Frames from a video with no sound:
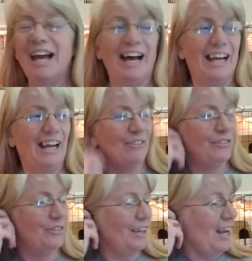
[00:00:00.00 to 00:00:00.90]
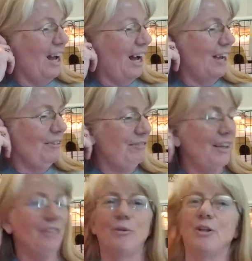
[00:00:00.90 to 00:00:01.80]
I
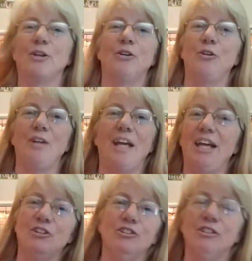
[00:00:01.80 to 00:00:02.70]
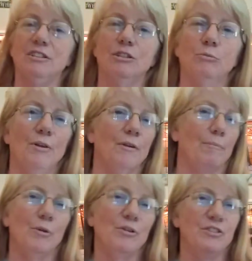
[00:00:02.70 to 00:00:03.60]
find one of the good ages is when their
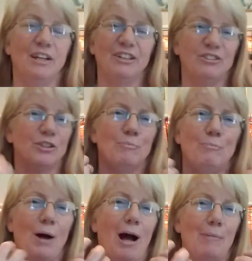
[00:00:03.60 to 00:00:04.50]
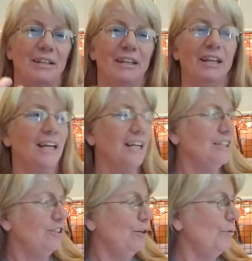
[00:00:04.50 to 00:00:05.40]
personality is just popping.
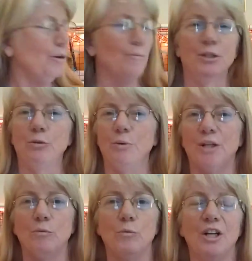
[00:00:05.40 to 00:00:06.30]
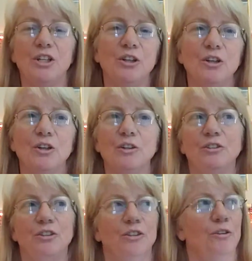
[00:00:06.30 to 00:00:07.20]
Somewhere between 1 year
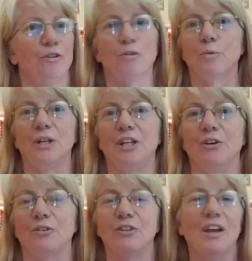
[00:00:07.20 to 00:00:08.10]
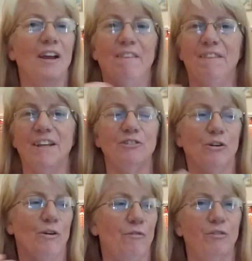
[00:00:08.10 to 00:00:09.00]
to 3 years. These
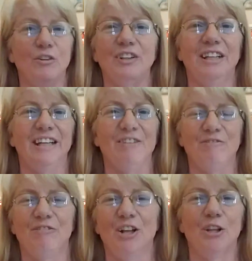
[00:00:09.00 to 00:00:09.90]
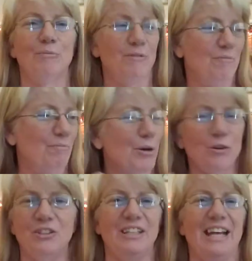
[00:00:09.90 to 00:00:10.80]
are fully enveloped,
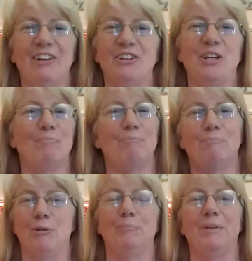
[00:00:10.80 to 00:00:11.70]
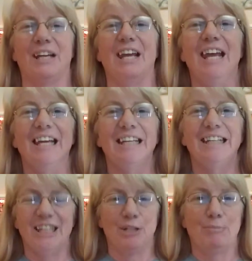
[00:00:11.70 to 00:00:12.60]
personality bumping
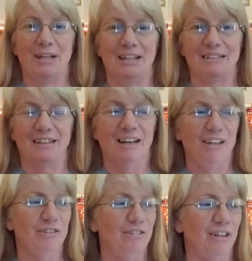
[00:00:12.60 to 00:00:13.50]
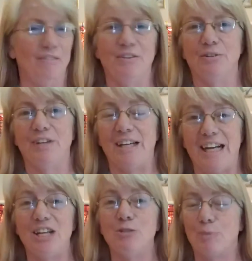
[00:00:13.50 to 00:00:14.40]
guinea pigs. I just love that
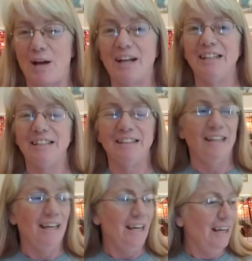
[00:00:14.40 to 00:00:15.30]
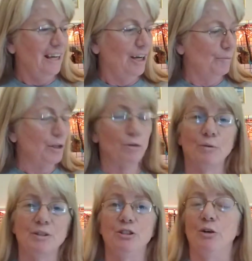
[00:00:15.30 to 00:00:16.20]
age bracket. We don't
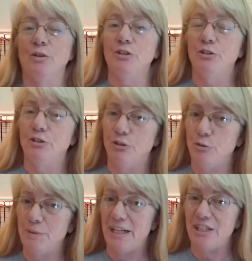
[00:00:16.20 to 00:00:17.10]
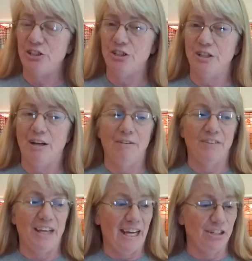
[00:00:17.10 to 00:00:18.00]
always know the determination of
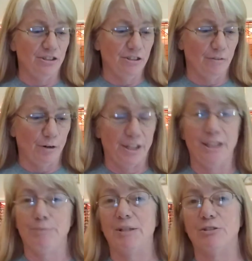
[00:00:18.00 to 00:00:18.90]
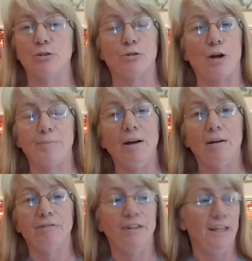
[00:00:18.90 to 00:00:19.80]
the ages of our guinea pigs that are dropped
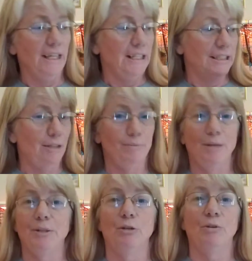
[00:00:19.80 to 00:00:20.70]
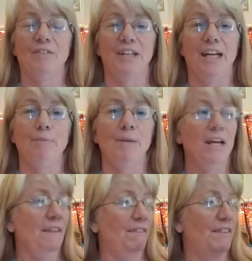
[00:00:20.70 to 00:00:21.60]
off. Sometimes they don't have a name,
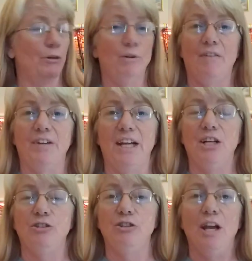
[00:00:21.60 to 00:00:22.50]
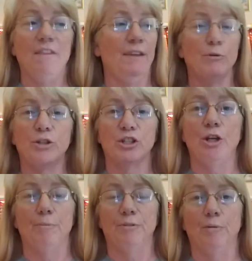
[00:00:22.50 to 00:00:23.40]
they don't have an age, they were just
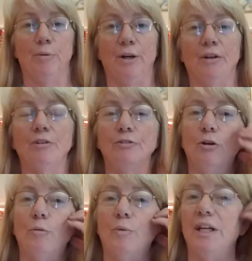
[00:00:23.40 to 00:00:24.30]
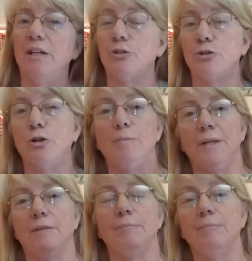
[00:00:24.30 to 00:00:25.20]
dumped somewhere. So we determine
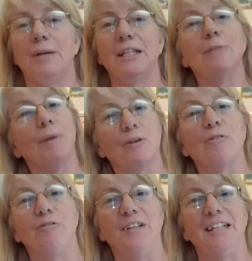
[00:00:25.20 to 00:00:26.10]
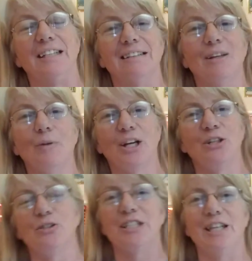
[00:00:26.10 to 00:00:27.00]
it mainly by their feet. That's how I
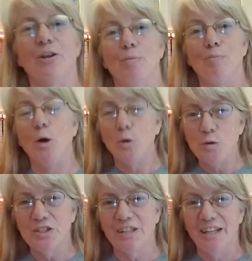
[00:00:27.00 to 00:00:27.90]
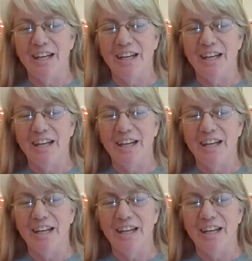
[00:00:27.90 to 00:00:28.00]
can usually tell the most.